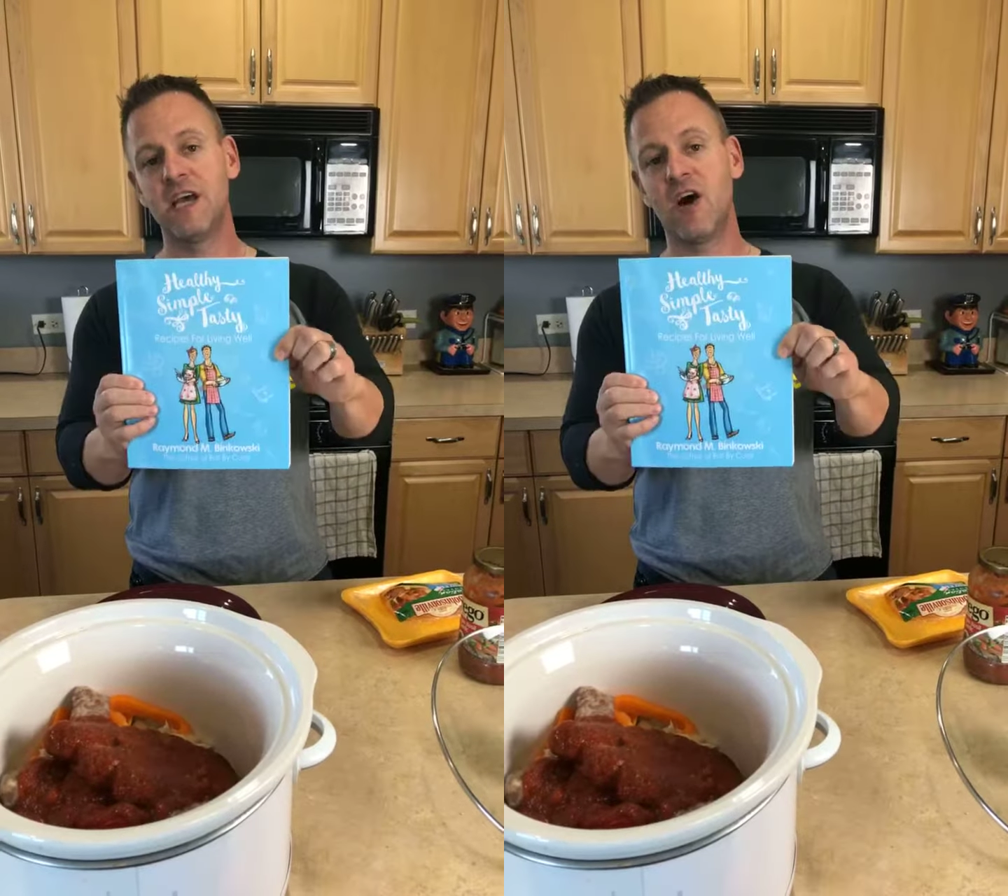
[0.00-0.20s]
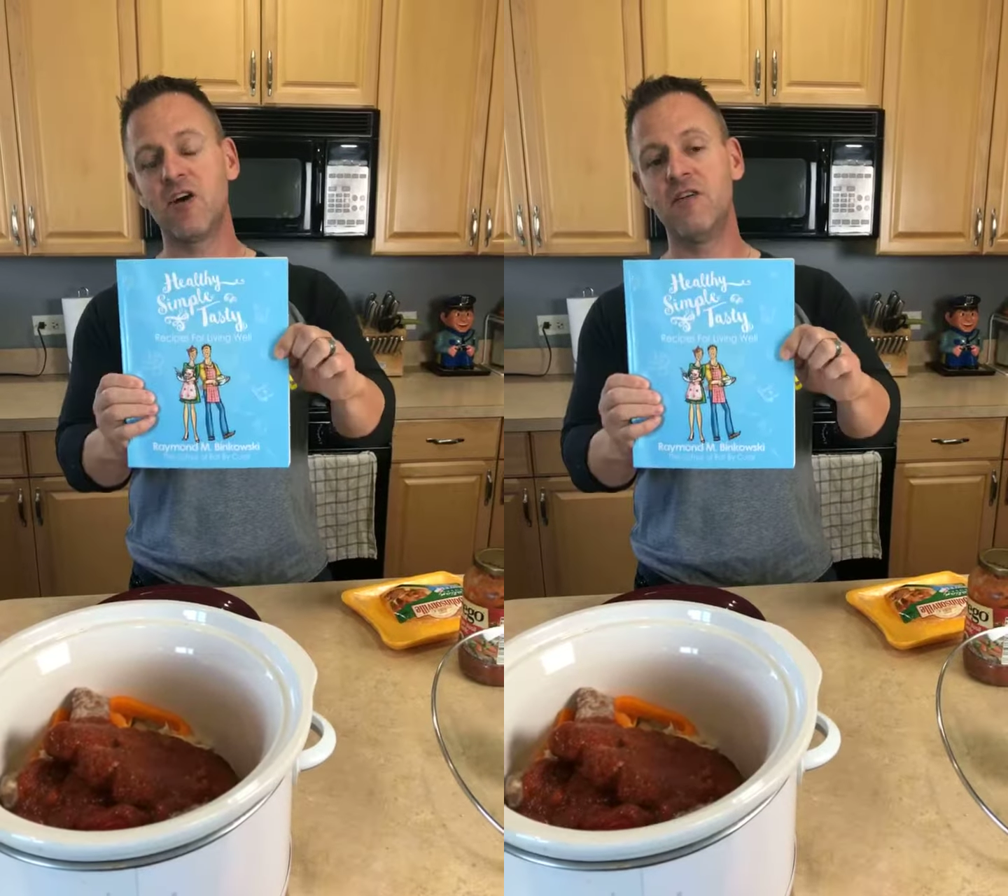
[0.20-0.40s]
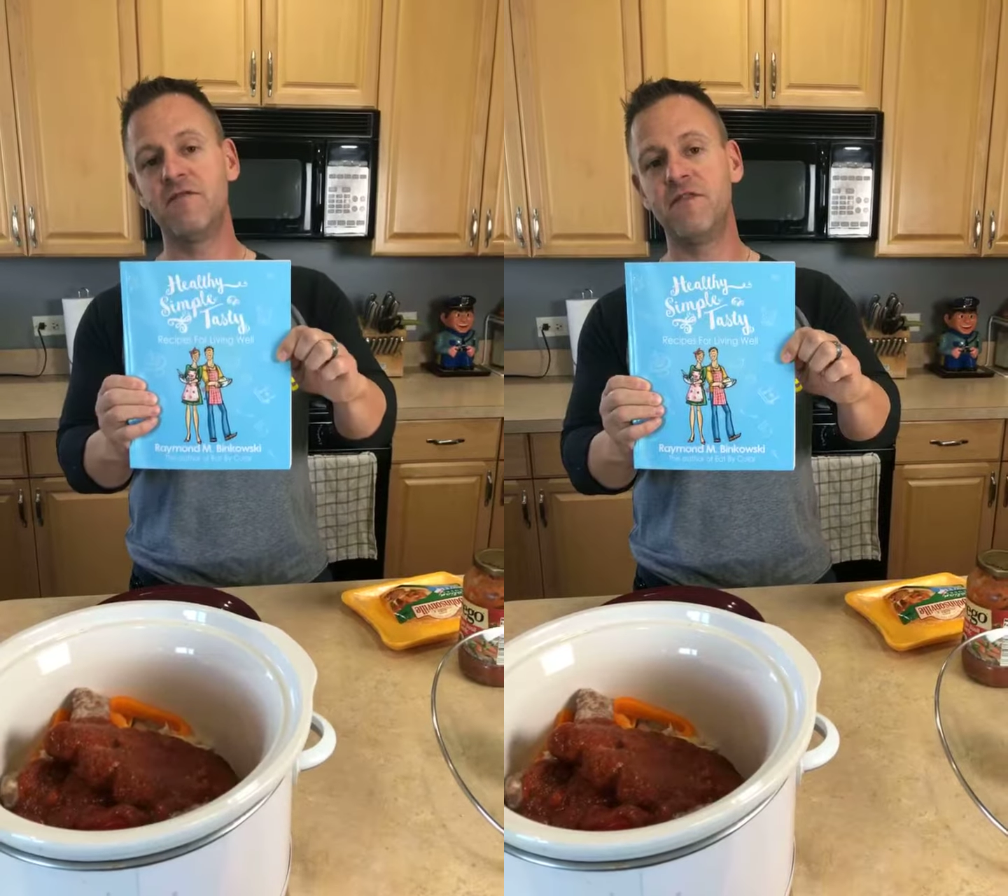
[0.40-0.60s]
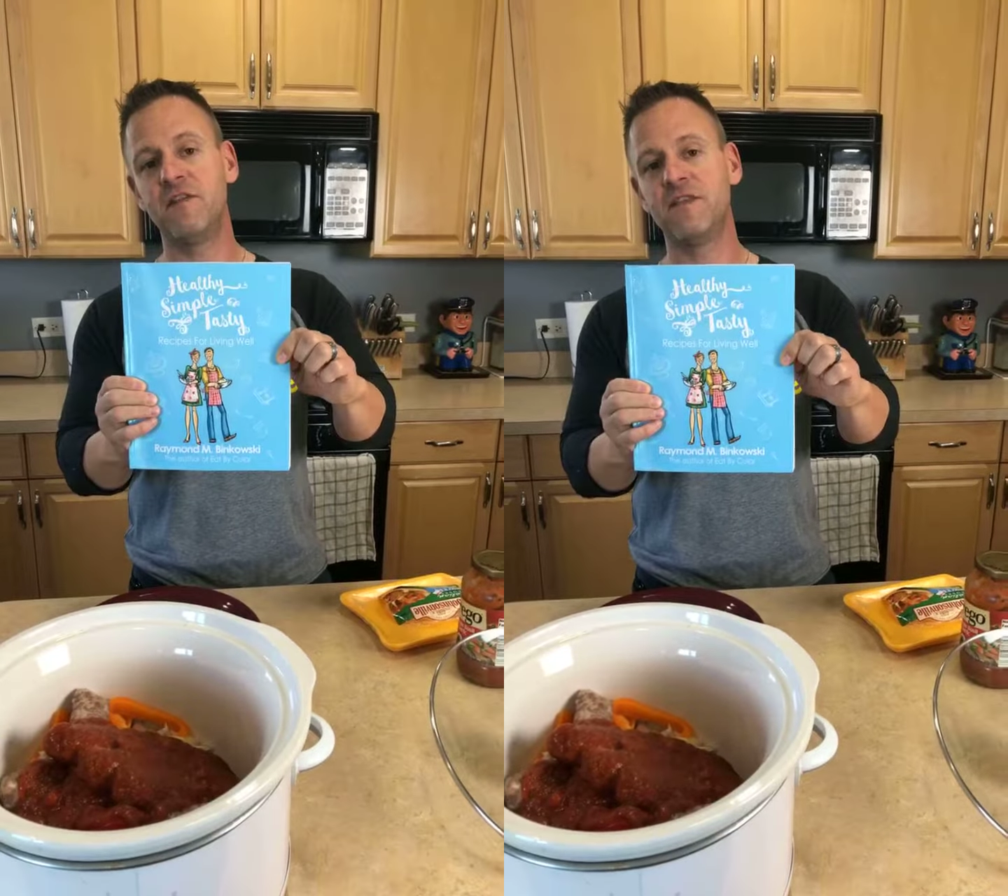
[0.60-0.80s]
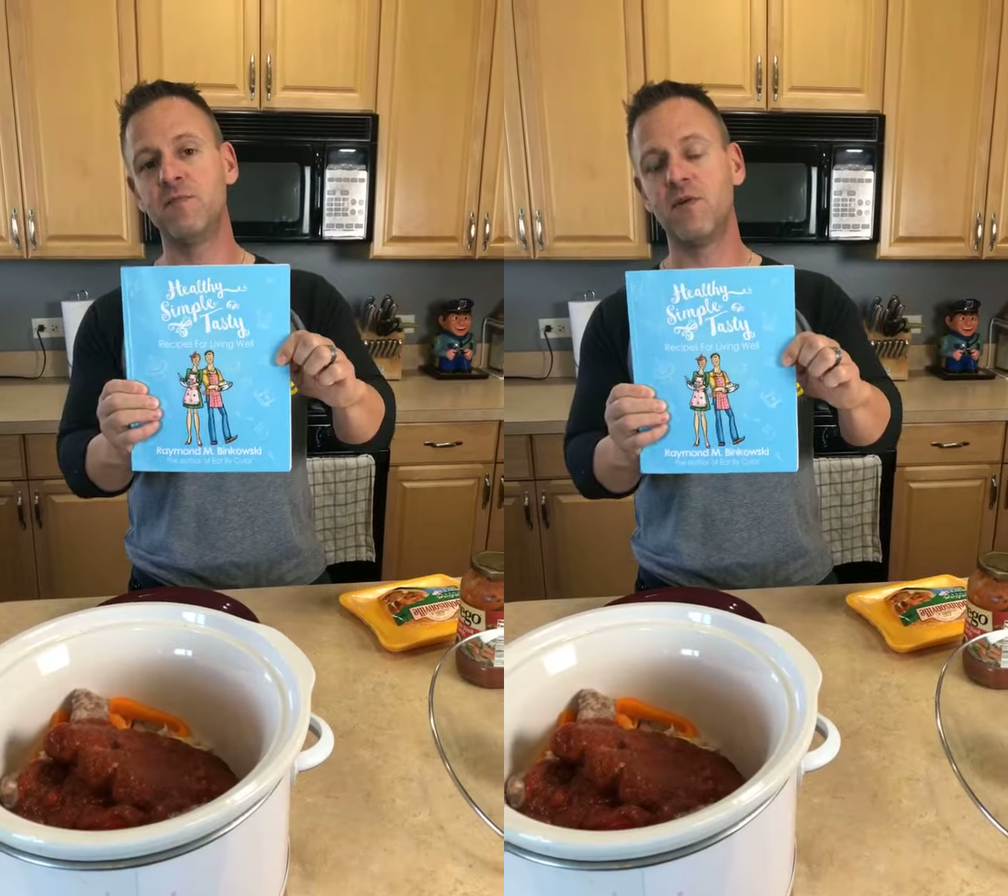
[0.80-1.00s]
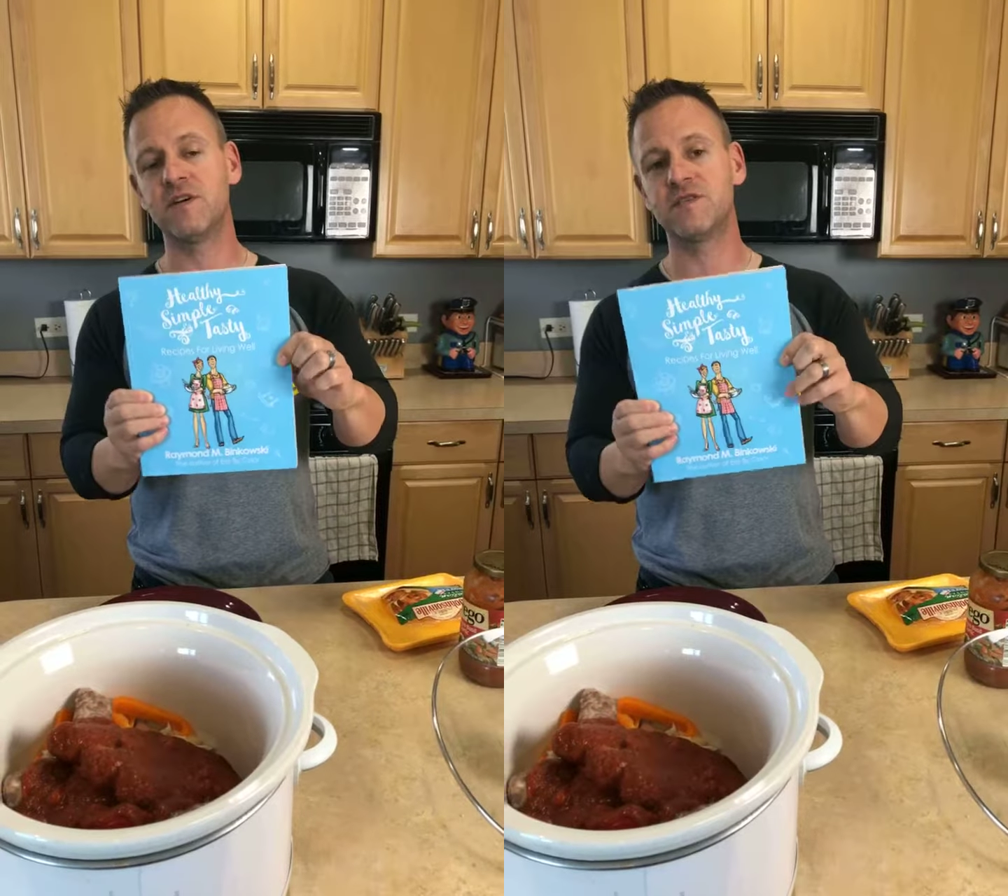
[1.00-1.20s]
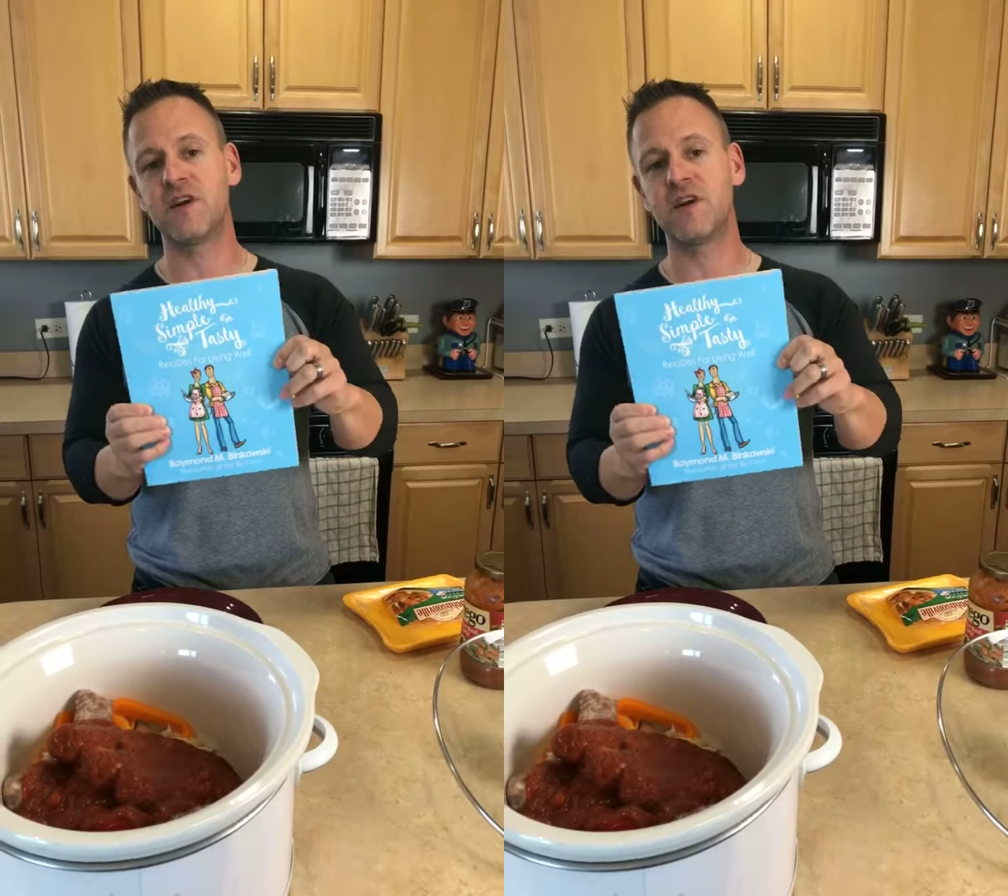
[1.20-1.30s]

150 plus